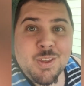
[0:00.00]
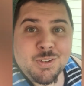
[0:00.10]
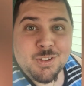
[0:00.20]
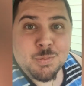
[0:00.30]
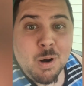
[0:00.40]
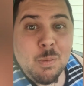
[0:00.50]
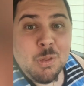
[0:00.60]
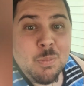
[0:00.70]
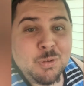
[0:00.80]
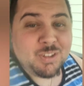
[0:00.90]
this is
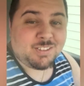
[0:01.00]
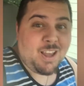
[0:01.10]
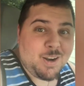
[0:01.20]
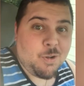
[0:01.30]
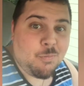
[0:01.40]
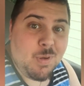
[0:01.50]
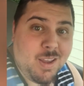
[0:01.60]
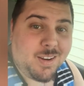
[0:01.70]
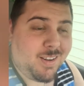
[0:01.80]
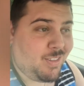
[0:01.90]
probably the most excited I've
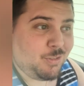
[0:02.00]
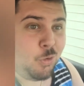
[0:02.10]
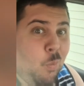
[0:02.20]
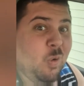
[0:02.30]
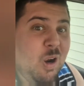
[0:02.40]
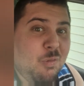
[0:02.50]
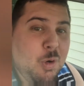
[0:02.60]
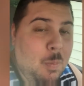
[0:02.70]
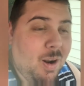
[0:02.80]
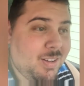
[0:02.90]
been in this whole
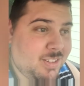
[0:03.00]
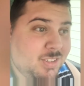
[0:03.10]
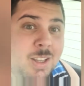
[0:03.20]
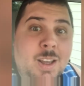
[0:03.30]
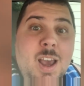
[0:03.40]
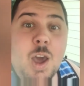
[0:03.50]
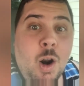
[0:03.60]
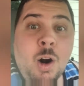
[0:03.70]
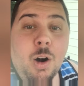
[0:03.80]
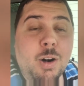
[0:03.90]
recovery process. It
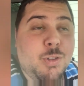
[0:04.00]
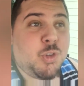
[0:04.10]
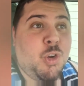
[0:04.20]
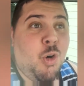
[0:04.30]
hurts